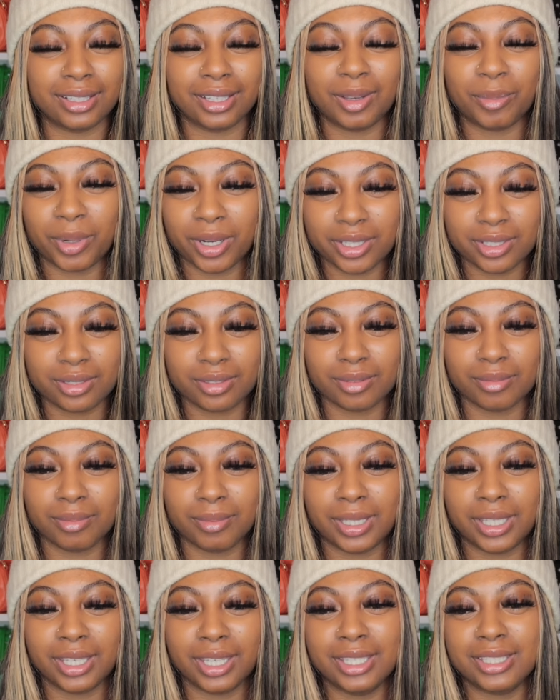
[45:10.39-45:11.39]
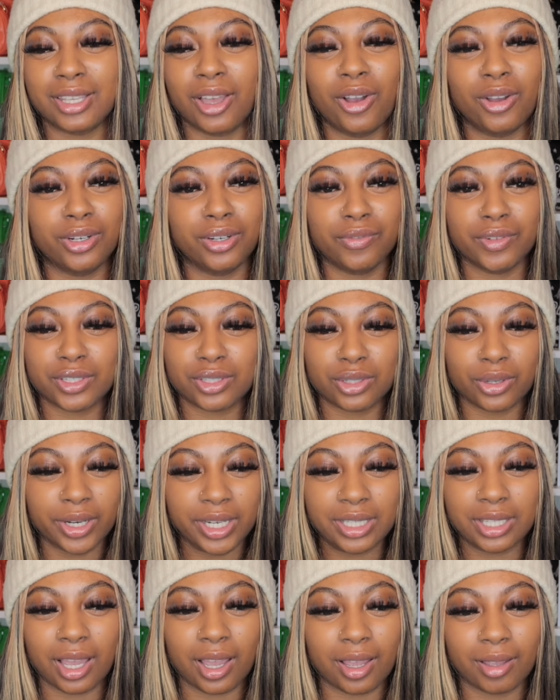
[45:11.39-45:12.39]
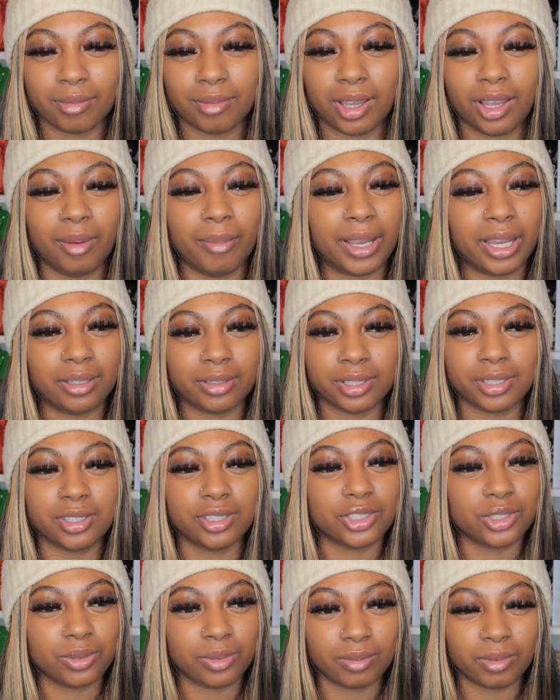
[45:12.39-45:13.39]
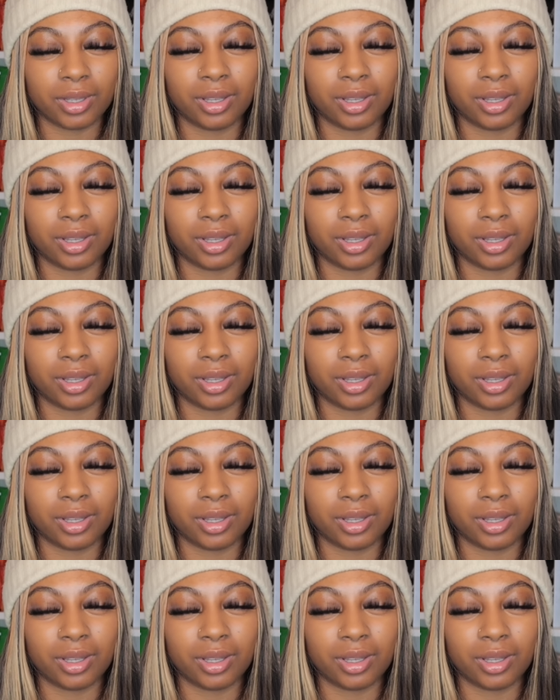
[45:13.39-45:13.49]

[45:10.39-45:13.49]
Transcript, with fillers: a part two but it's a whole different story time about the situation